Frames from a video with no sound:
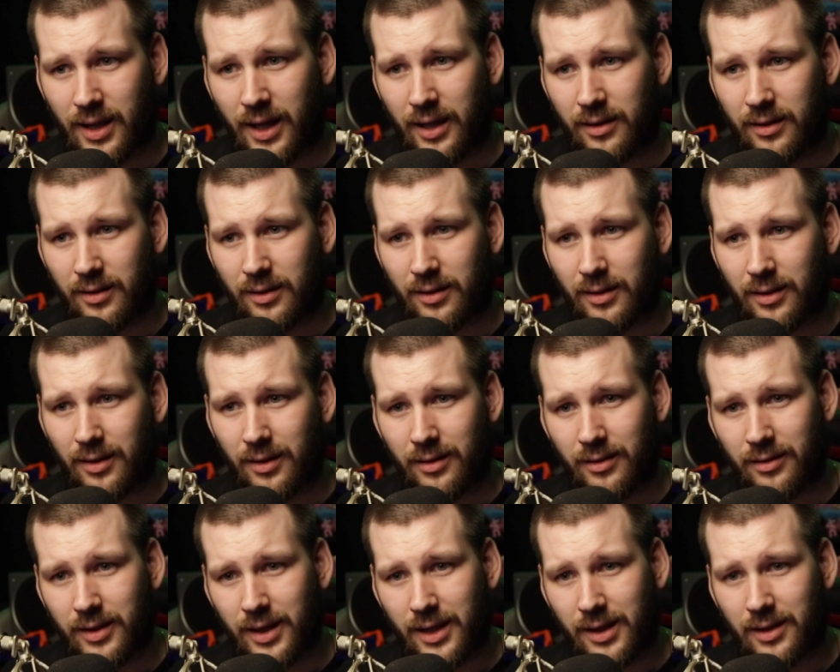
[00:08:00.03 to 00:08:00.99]
and
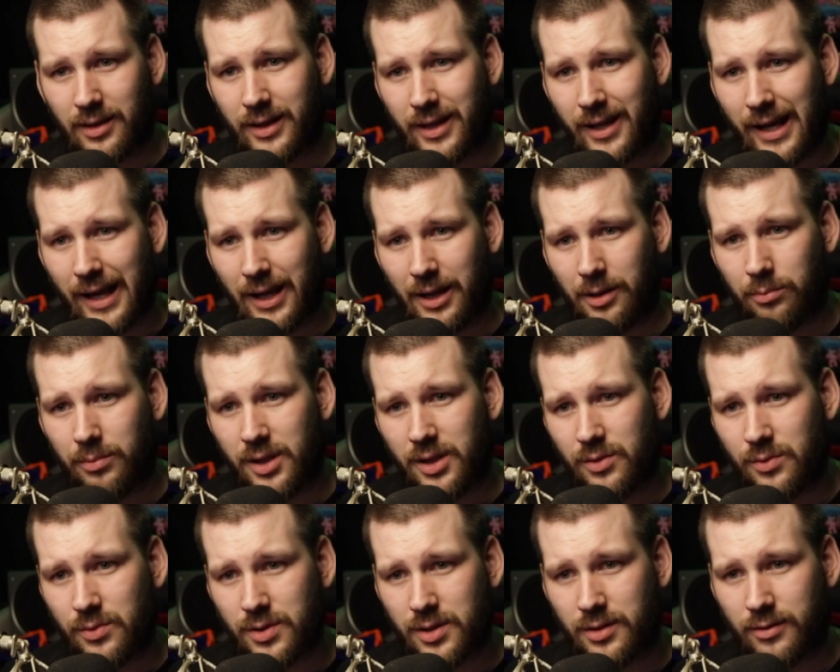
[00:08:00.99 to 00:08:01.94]
they can be
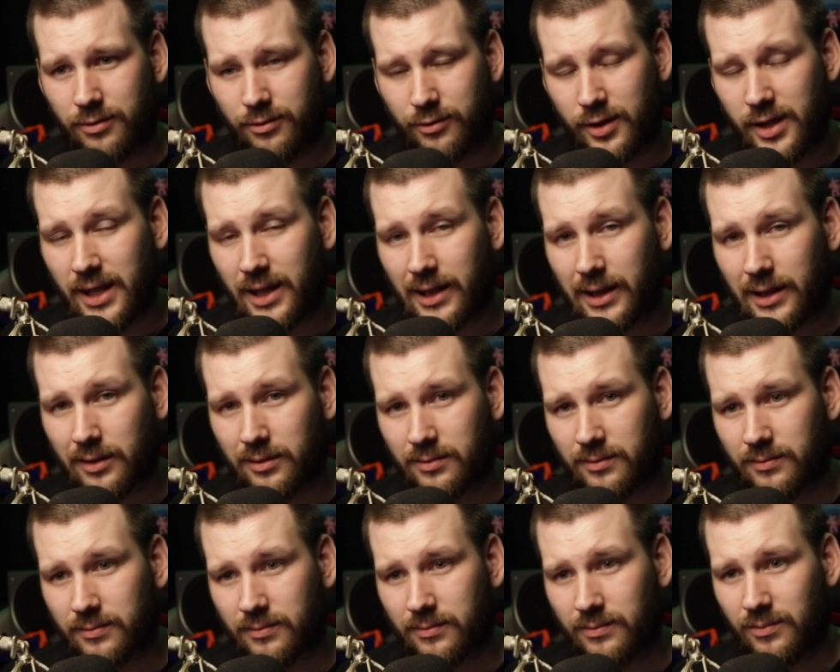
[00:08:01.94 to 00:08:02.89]
used freely
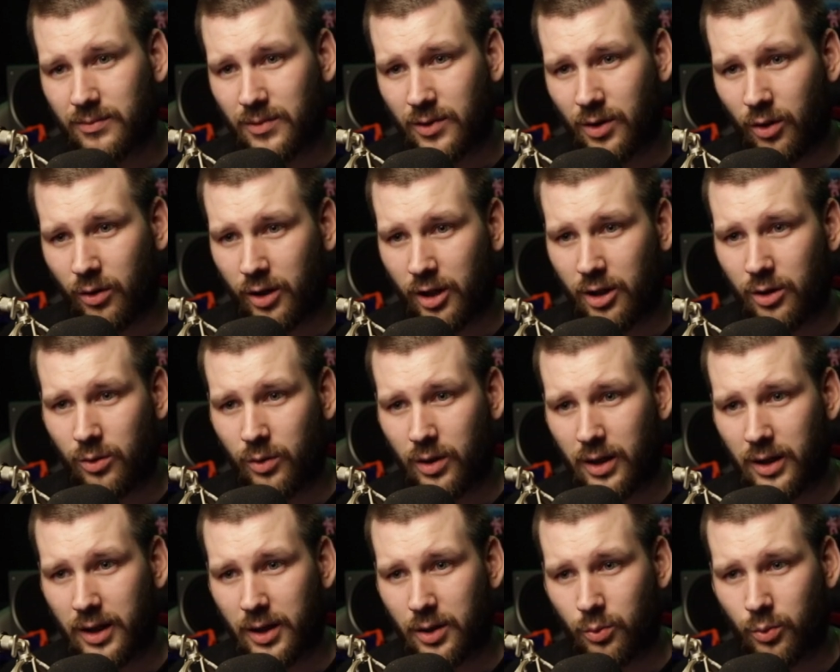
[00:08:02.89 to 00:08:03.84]
on a
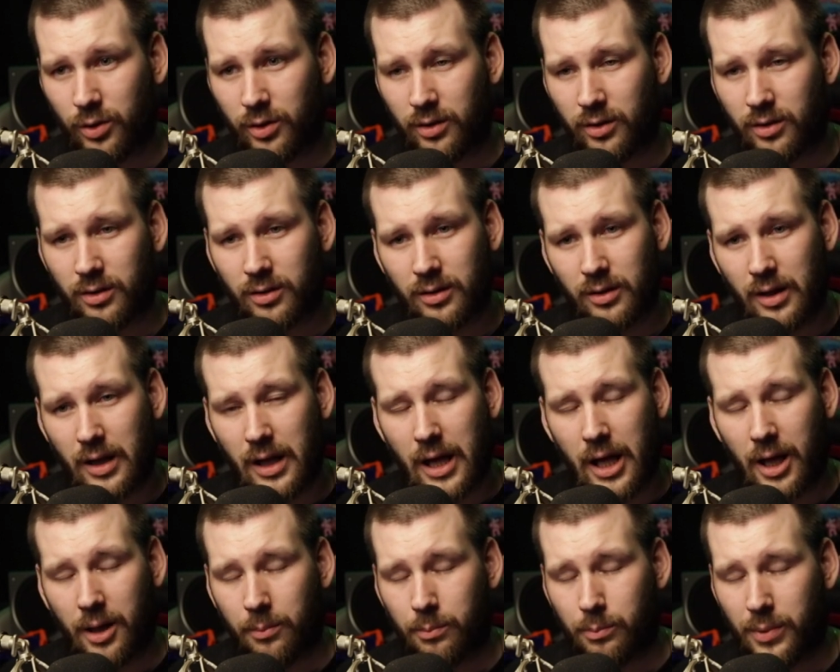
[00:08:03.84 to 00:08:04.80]
local network,
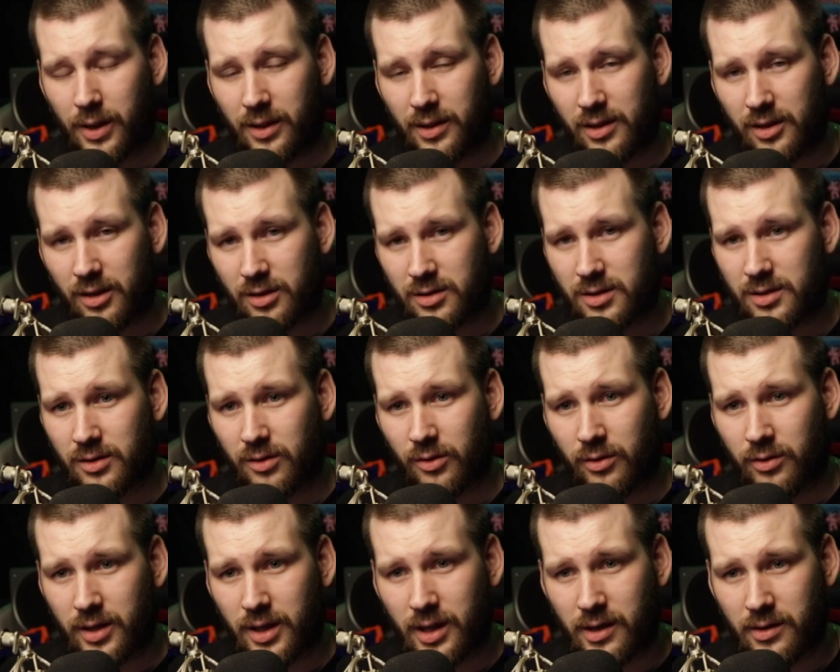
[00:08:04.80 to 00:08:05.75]
but not
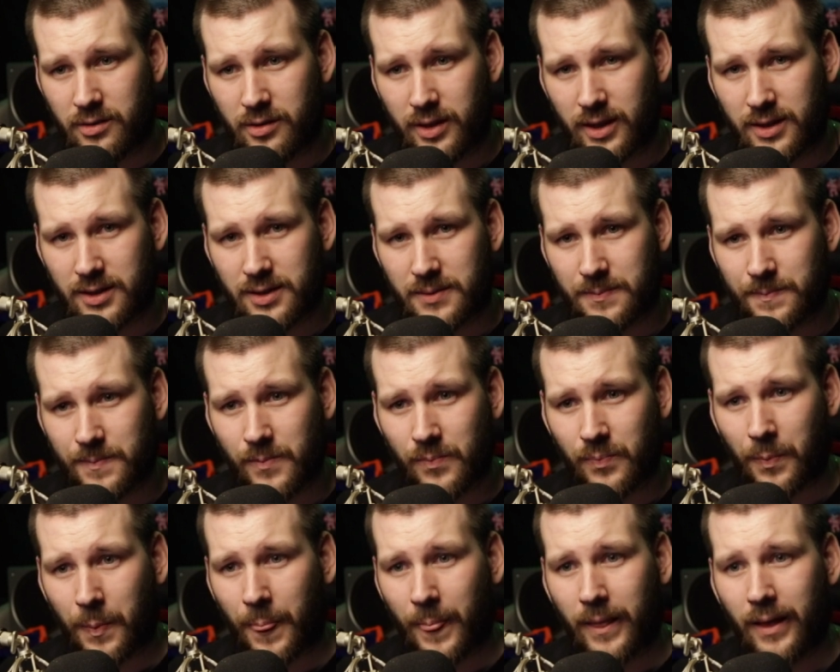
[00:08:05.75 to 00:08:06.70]
on the internet.
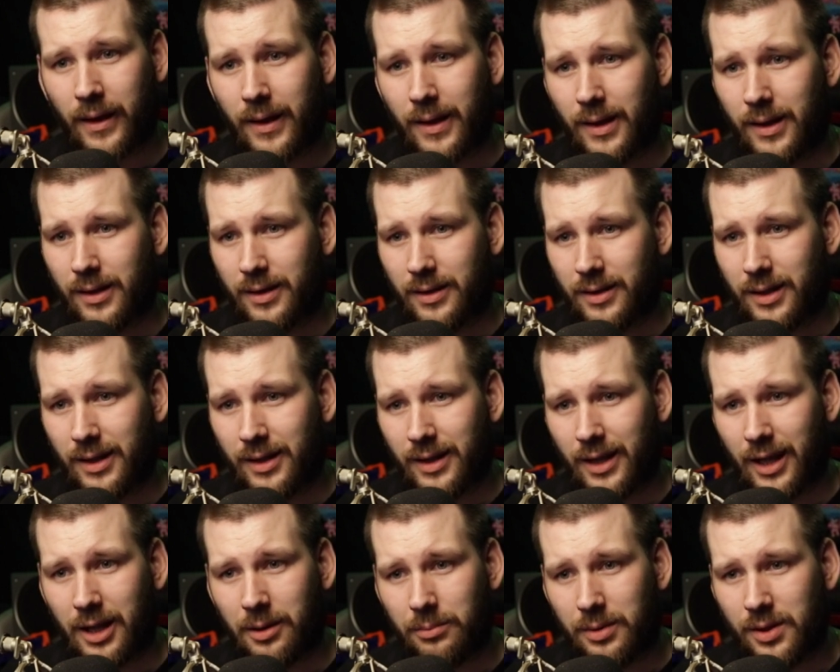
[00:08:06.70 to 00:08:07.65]
They
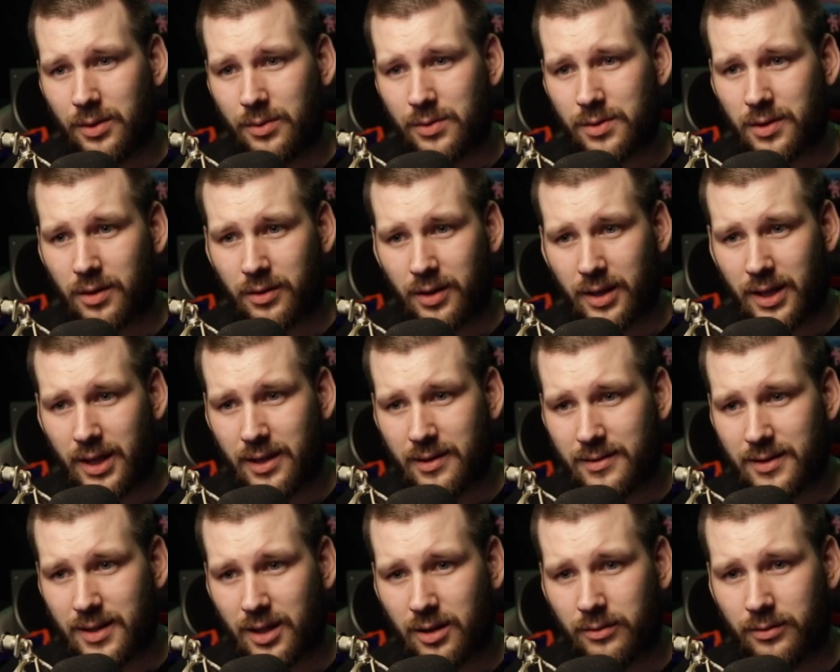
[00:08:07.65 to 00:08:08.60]
can be used on the
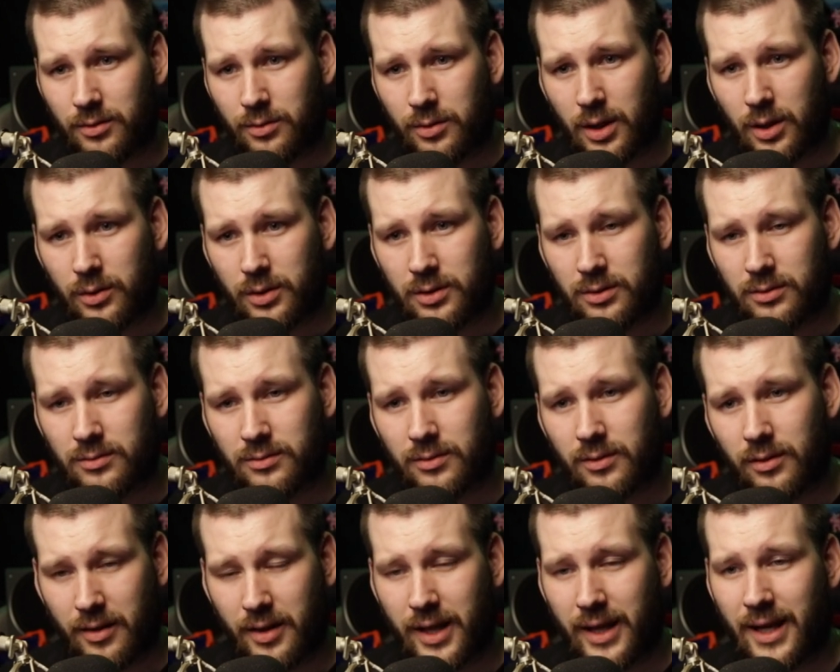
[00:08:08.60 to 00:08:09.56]
inside of a router
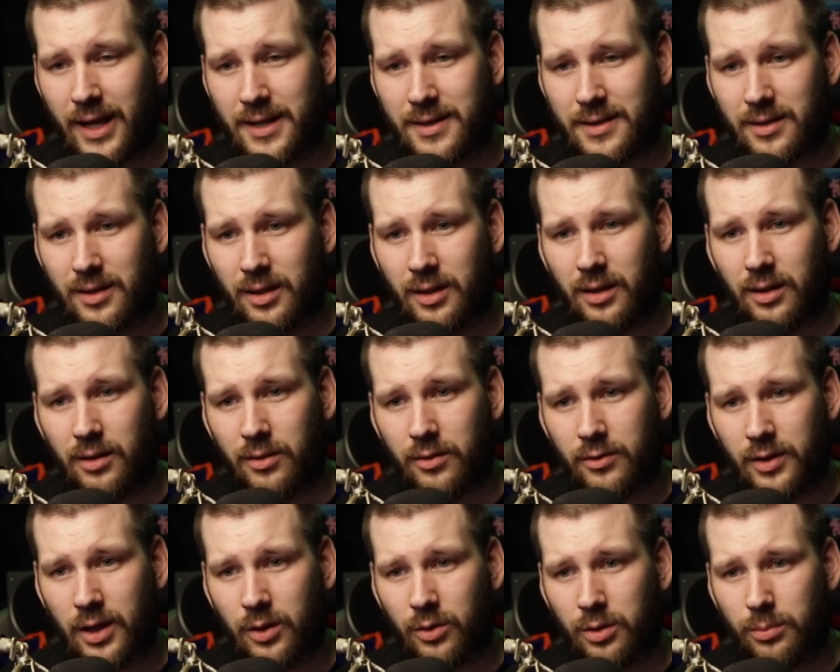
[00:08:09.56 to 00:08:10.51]
that has a
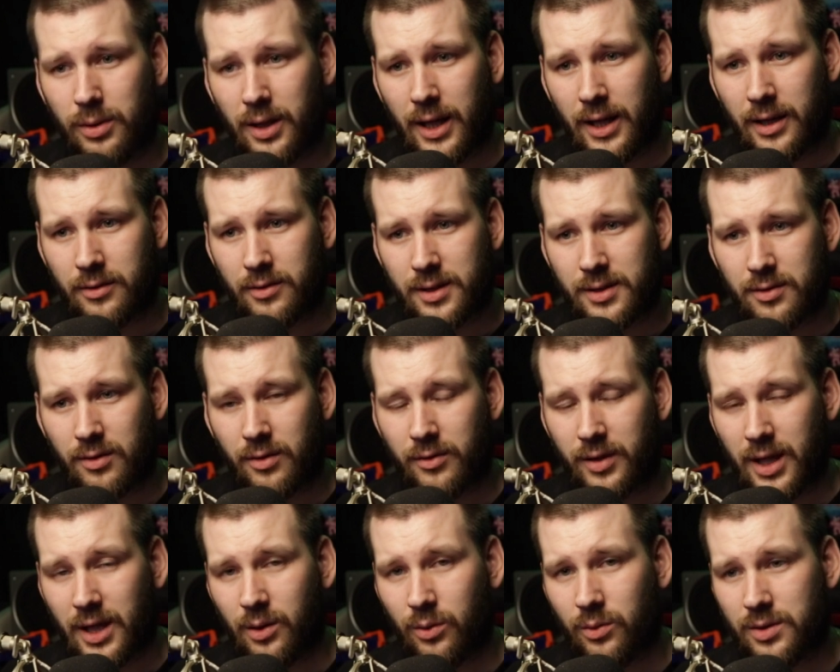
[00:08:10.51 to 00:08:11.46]
routable address on
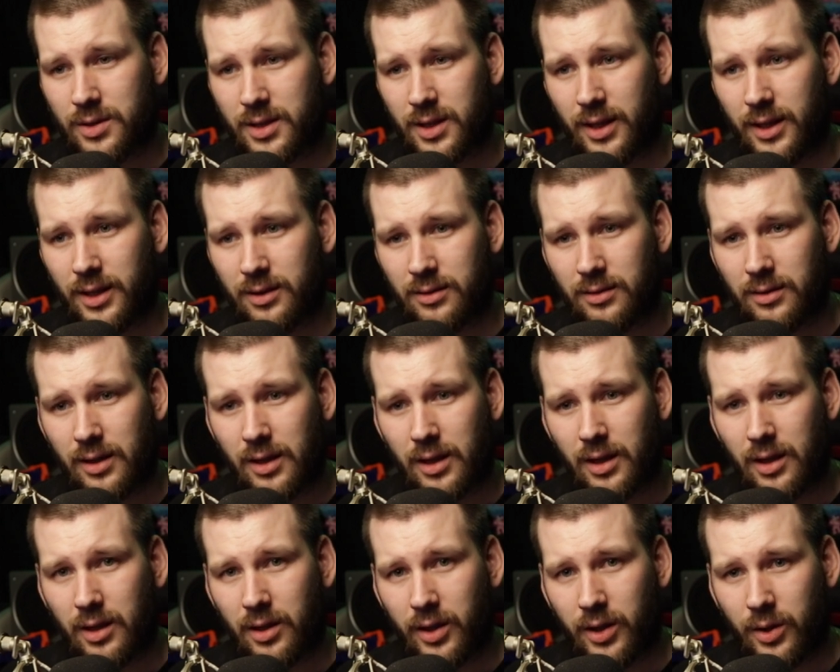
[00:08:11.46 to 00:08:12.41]
the outside,
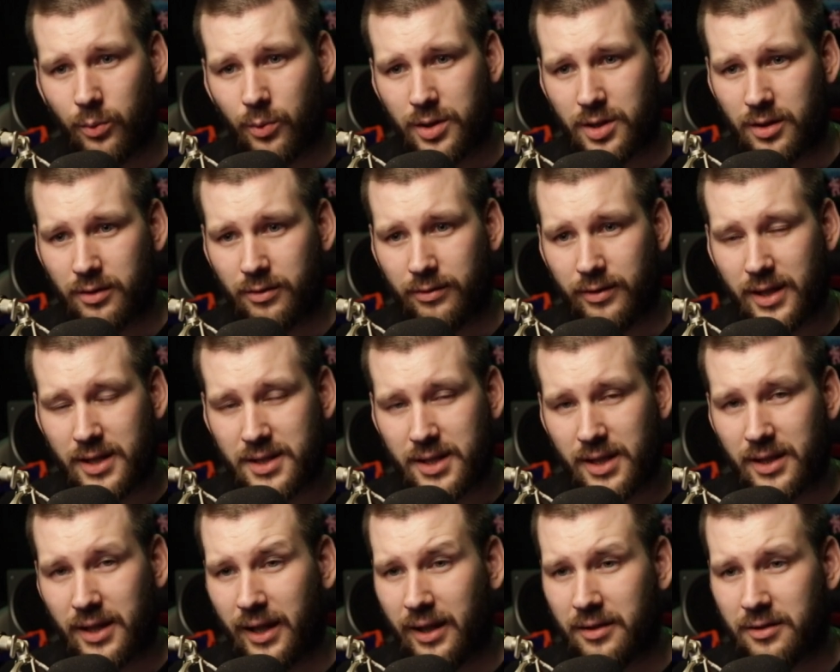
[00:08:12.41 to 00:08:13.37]
which are
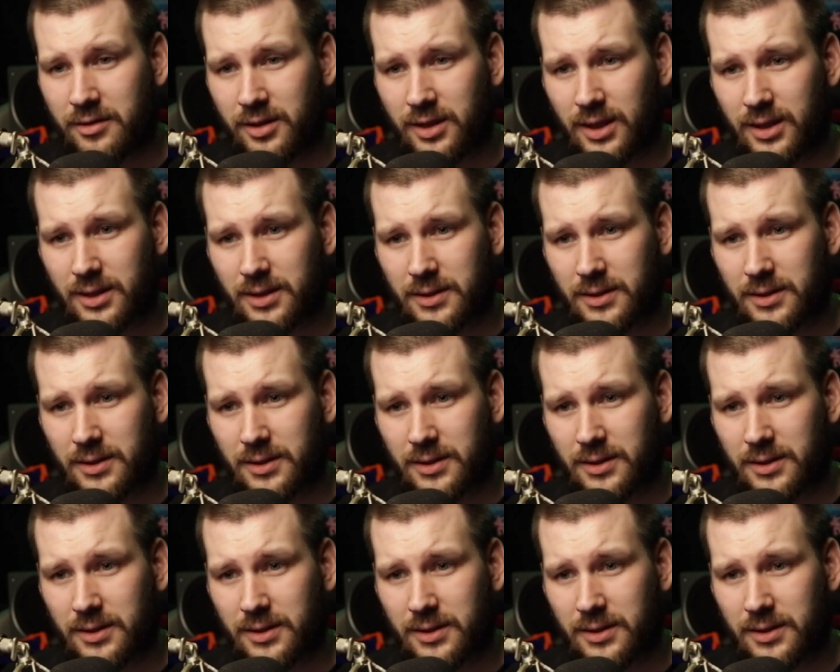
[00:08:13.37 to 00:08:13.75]
facing the internet.